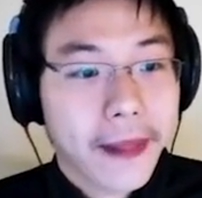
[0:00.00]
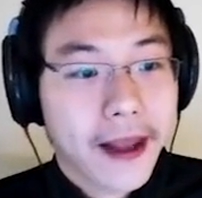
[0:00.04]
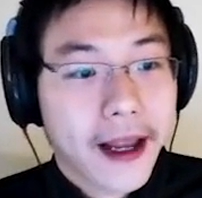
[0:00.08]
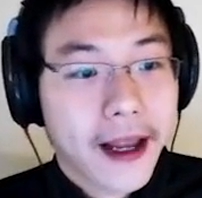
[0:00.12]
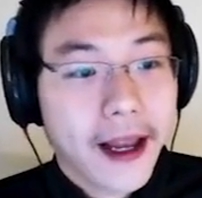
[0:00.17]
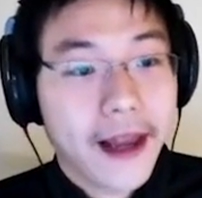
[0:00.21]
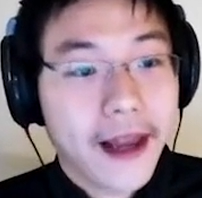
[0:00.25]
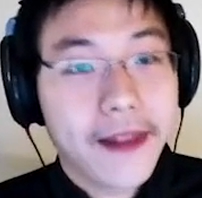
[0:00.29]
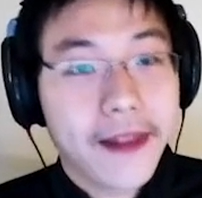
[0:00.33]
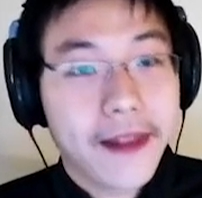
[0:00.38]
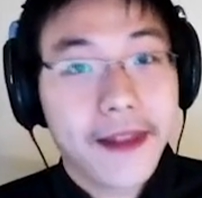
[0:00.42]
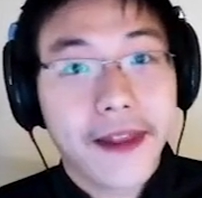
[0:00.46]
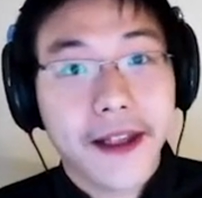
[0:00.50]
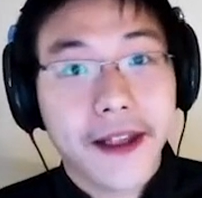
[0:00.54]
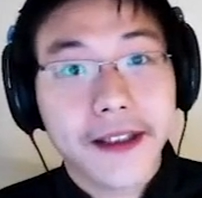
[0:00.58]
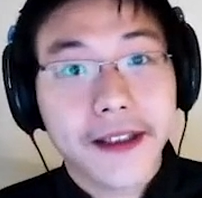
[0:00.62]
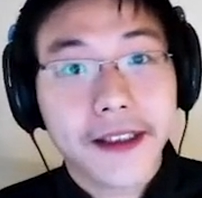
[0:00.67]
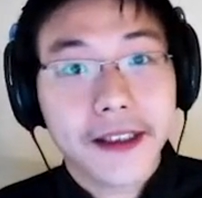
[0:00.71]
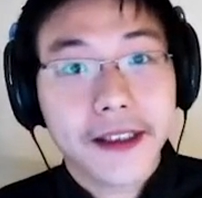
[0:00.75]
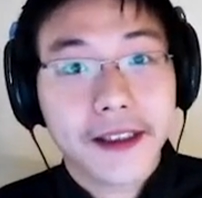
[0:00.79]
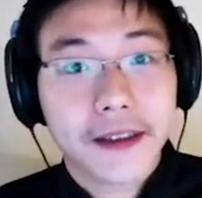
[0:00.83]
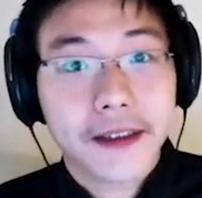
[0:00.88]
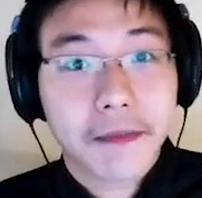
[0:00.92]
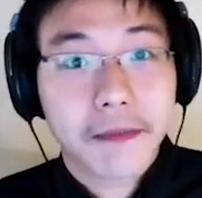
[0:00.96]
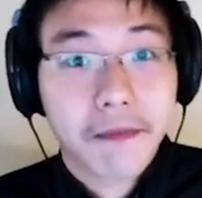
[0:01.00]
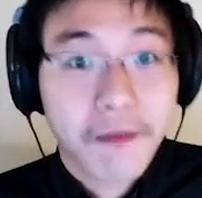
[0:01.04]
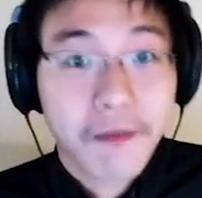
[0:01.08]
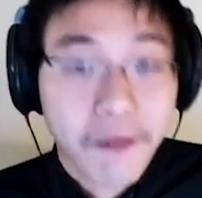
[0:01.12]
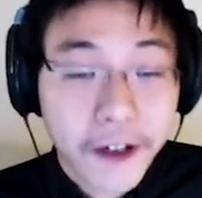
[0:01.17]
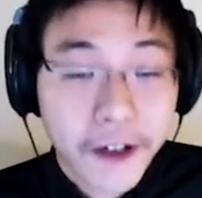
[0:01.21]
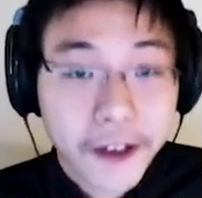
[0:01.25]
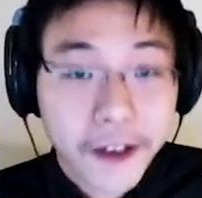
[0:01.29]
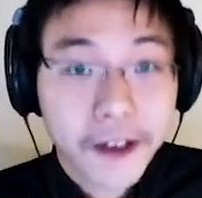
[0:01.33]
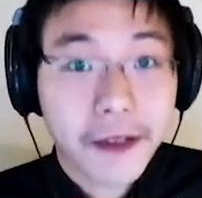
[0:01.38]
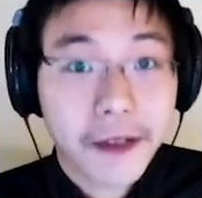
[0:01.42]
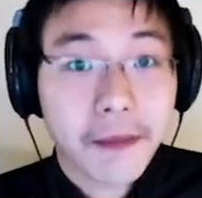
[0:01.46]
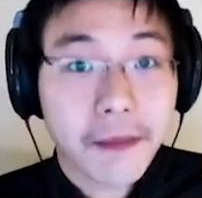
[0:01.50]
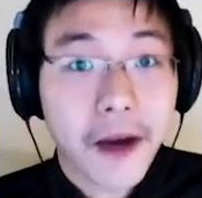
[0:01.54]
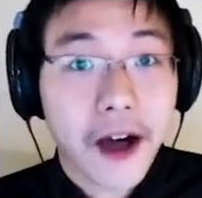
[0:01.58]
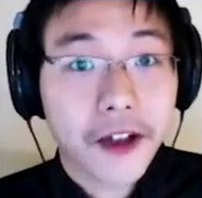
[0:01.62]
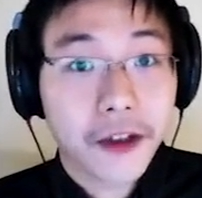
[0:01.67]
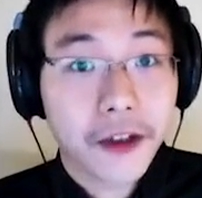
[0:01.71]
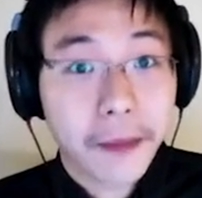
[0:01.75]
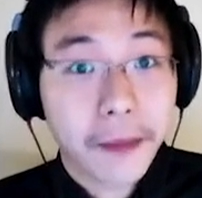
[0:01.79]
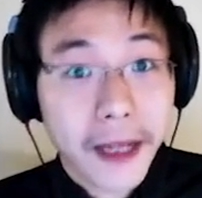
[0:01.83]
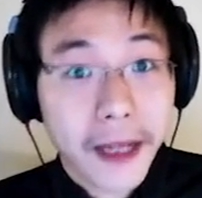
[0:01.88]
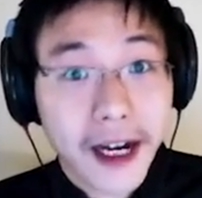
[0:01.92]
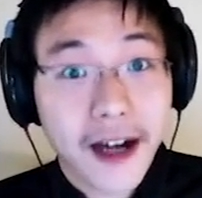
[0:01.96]
And this is the physical
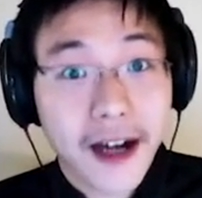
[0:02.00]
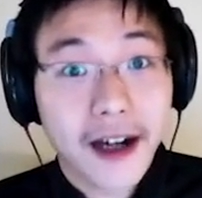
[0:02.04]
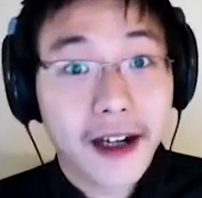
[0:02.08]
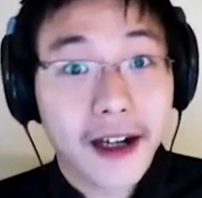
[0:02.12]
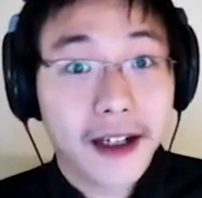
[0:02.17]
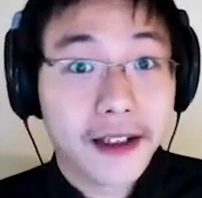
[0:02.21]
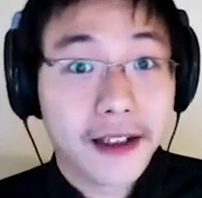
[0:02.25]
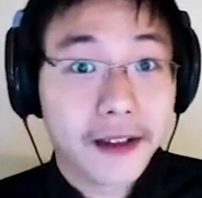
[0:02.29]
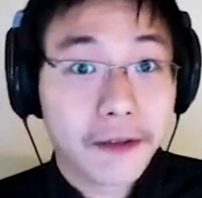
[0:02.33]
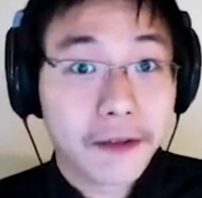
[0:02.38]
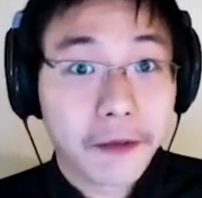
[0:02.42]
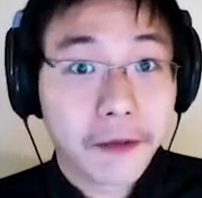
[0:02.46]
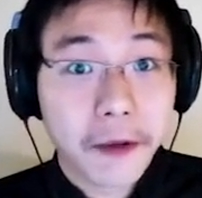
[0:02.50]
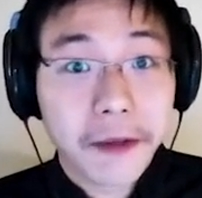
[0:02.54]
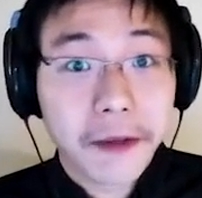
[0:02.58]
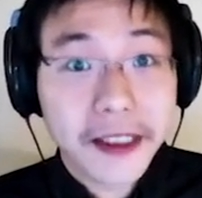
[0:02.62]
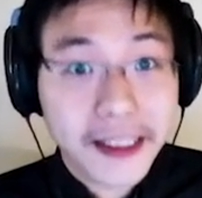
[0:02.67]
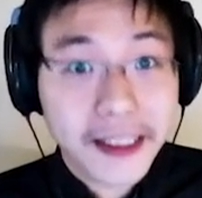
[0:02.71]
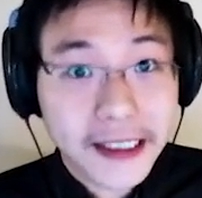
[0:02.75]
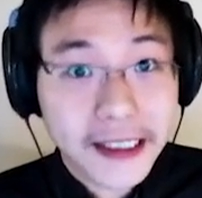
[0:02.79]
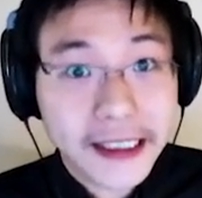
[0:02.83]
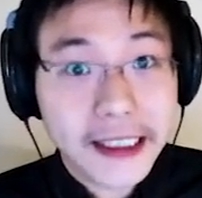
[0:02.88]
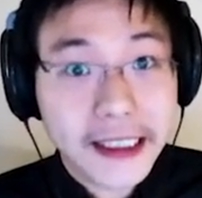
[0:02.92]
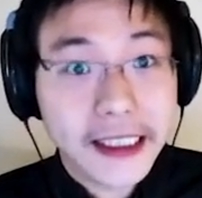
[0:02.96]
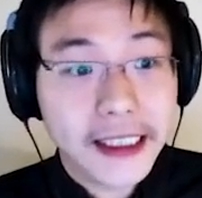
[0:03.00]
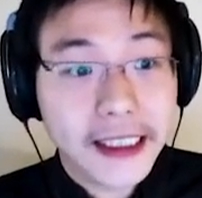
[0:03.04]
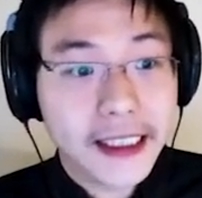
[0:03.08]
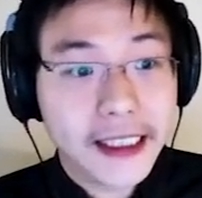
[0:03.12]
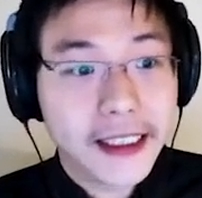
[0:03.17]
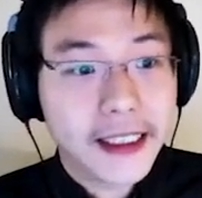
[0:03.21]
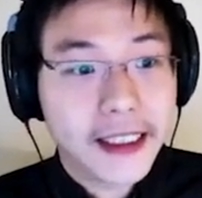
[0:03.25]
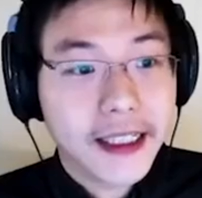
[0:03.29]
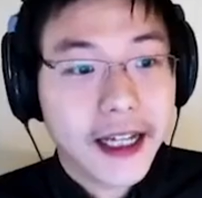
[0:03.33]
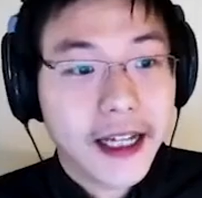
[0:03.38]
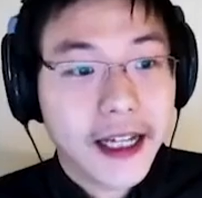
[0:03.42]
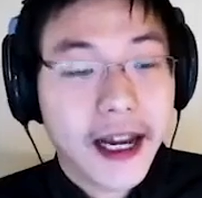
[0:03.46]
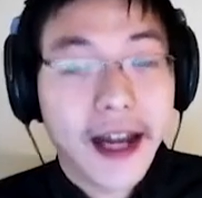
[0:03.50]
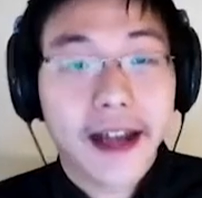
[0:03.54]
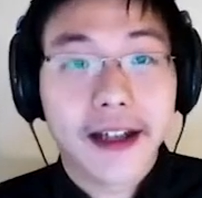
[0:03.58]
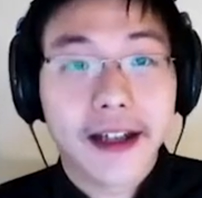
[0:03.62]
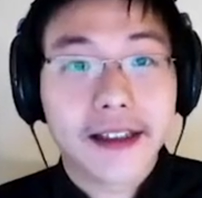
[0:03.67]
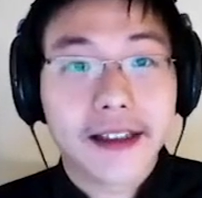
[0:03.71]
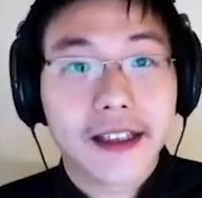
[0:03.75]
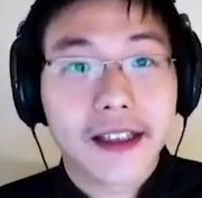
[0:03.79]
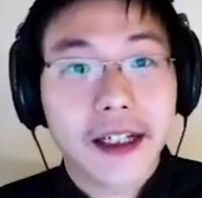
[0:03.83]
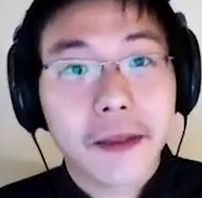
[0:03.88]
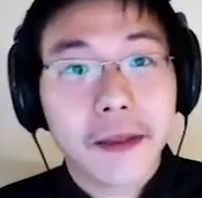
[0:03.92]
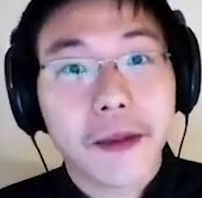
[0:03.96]
model behind what we see. And
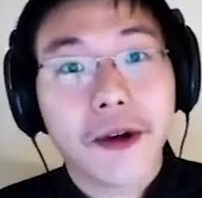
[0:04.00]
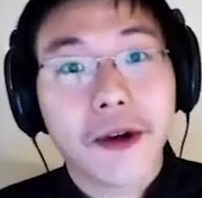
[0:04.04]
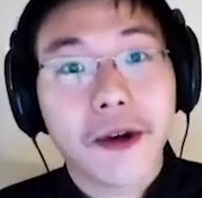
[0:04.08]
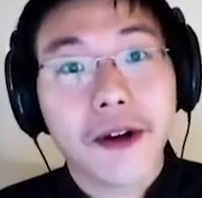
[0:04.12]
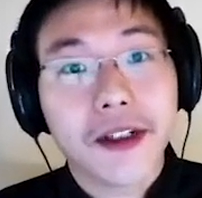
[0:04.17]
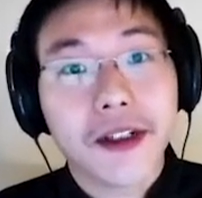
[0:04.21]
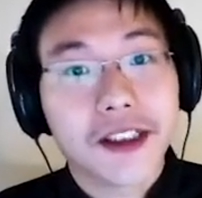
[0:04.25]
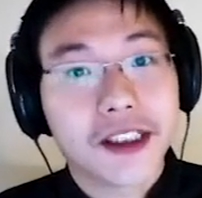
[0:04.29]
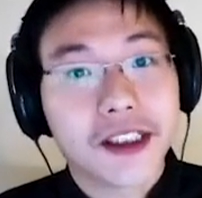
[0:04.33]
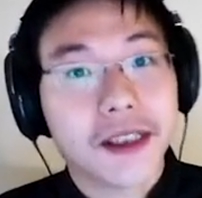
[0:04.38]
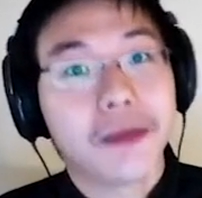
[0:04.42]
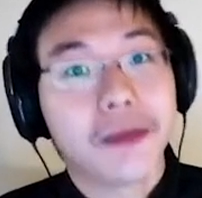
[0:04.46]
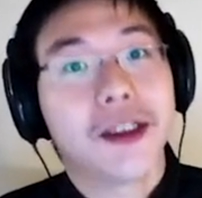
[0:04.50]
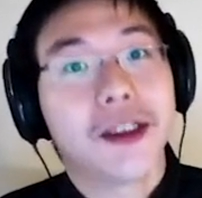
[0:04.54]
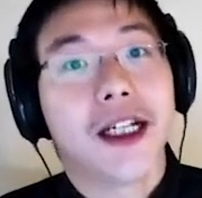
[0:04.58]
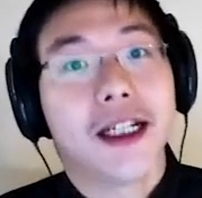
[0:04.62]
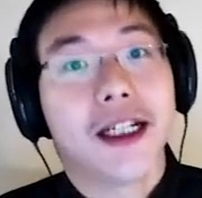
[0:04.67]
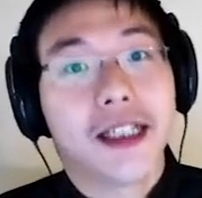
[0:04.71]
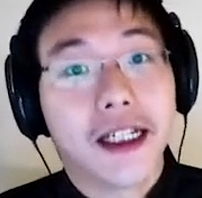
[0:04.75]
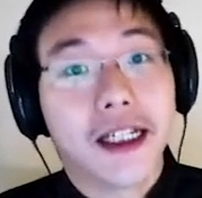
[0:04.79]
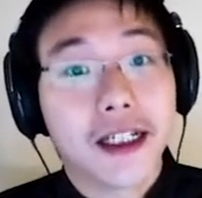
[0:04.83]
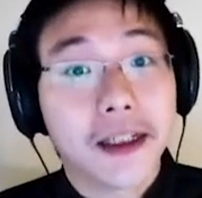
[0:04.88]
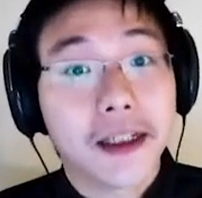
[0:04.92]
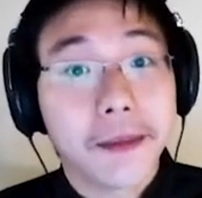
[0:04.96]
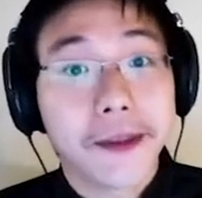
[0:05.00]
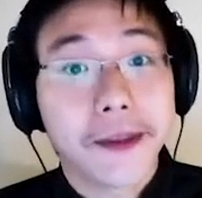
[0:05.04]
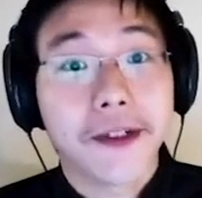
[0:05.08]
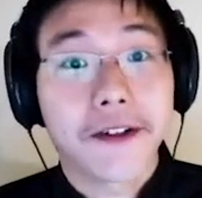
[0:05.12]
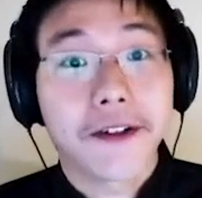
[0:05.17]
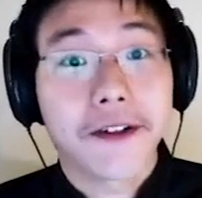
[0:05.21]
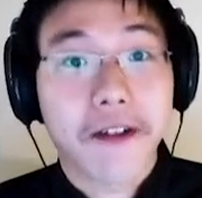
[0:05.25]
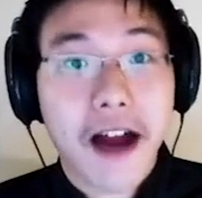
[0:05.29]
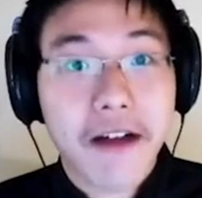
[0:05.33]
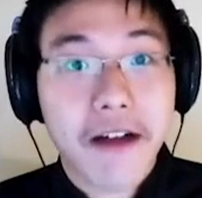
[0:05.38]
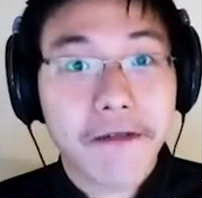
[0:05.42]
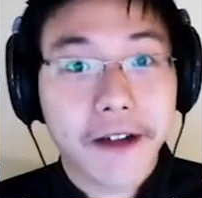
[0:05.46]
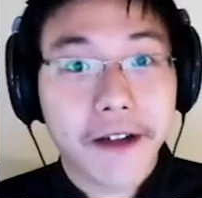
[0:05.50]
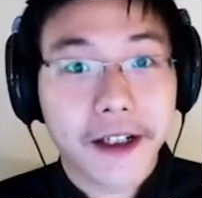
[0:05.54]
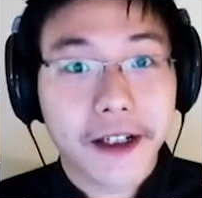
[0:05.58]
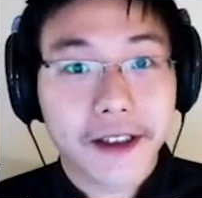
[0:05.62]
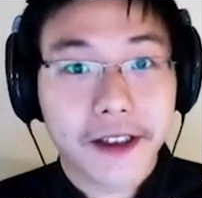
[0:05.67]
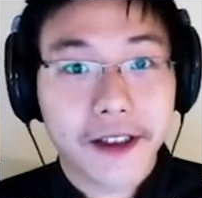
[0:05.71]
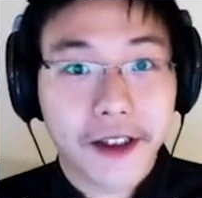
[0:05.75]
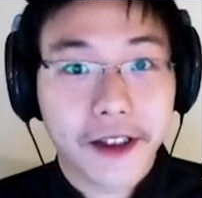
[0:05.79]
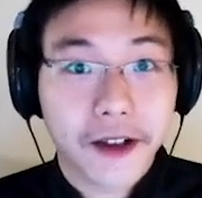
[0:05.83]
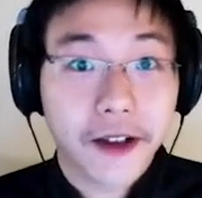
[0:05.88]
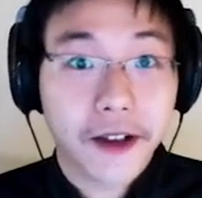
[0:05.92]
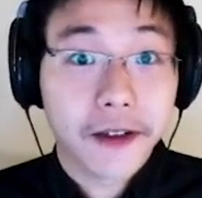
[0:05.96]
it's an important subject in computer
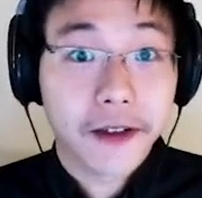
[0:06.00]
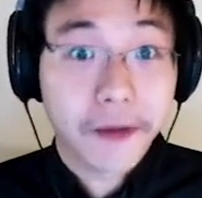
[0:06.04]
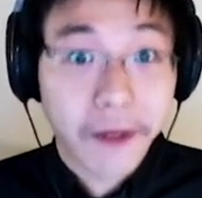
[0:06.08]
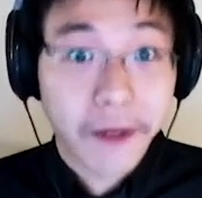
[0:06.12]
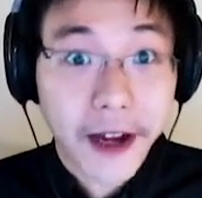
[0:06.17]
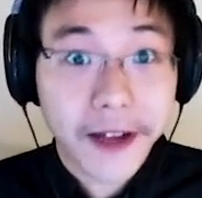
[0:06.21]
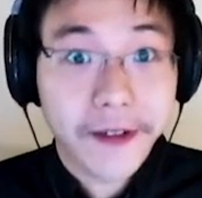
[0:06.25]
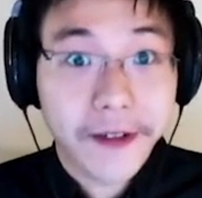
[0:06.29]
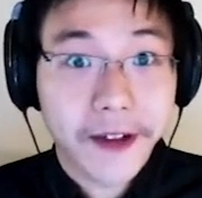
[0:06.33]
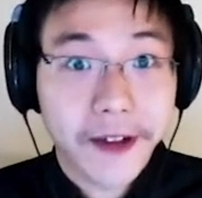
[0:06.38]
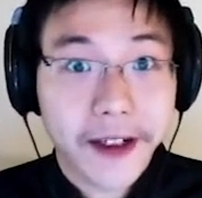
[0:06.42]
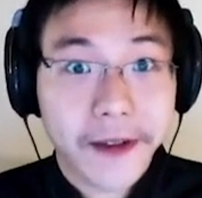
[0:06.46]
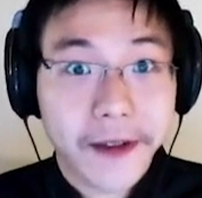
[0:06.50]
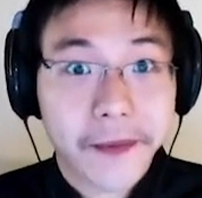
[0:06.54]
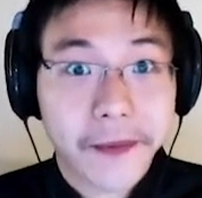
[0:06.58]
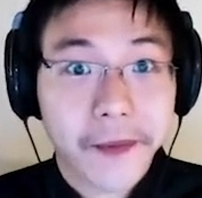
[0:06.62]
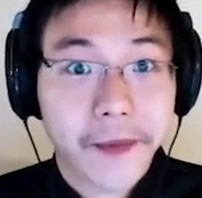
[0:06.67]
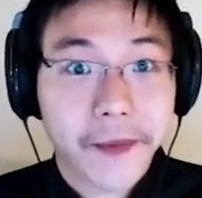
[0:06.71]
graphics called rendering.